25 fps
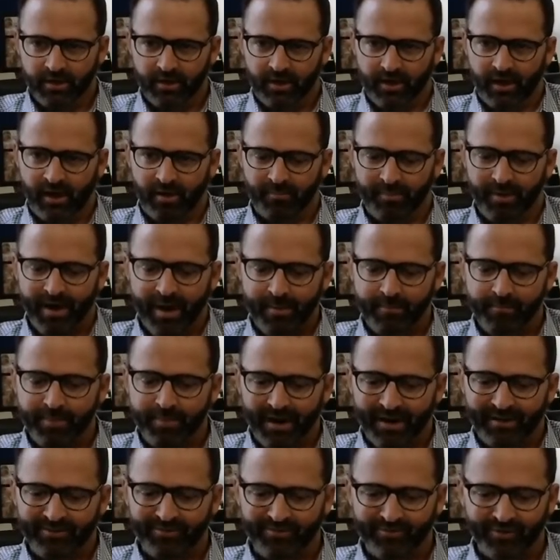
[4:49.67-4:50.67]
But
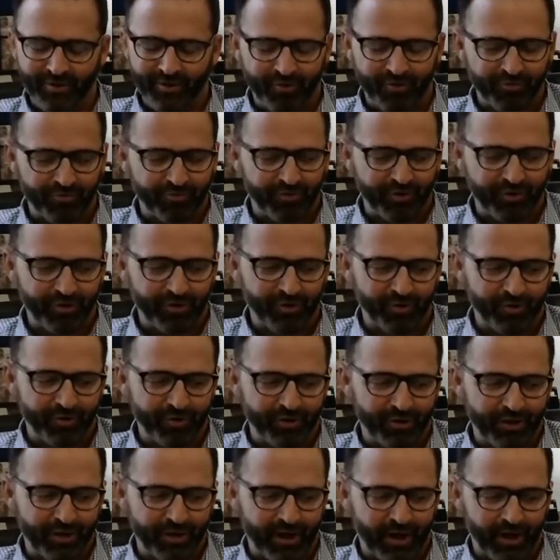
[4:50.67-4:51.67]
I still feel
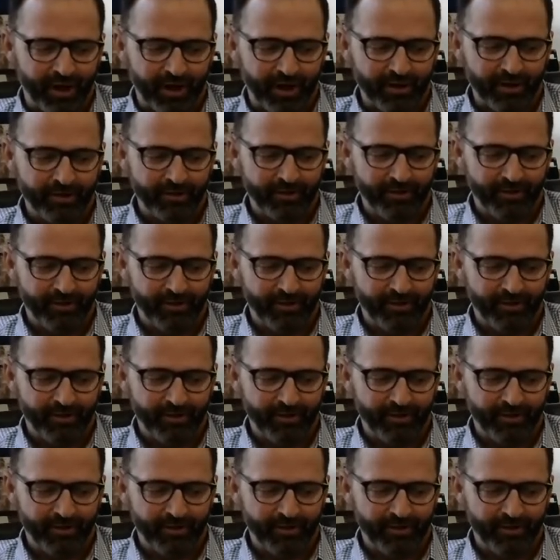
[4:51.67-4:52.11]
the